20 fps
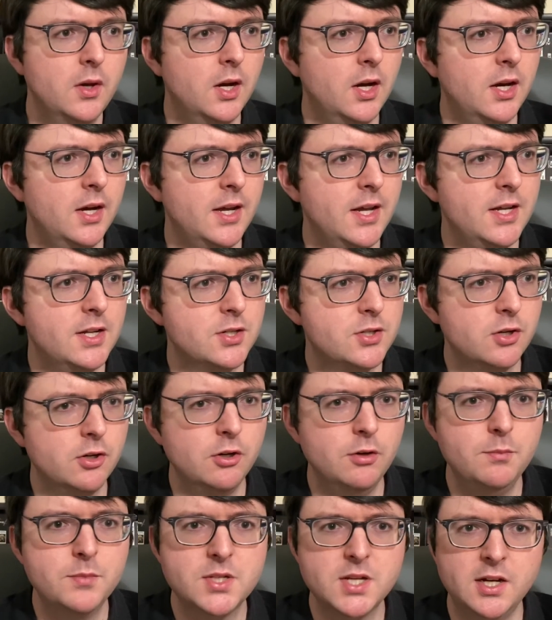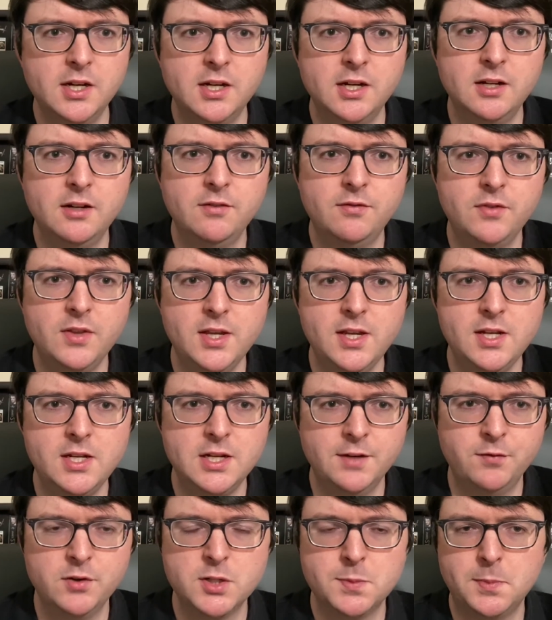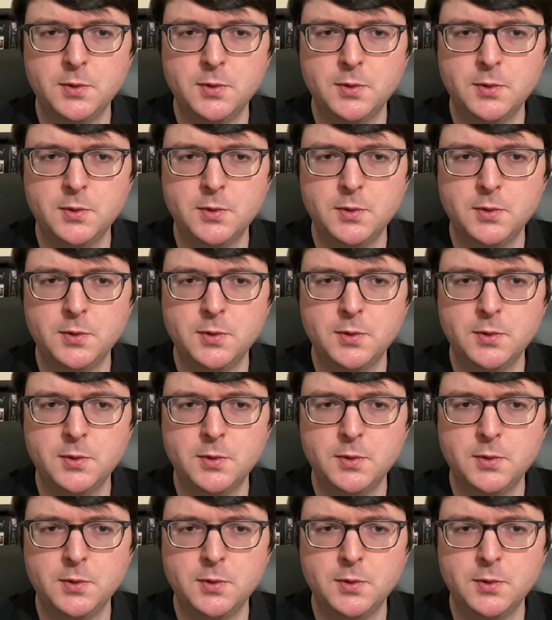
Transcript: Uh, in terms of the difference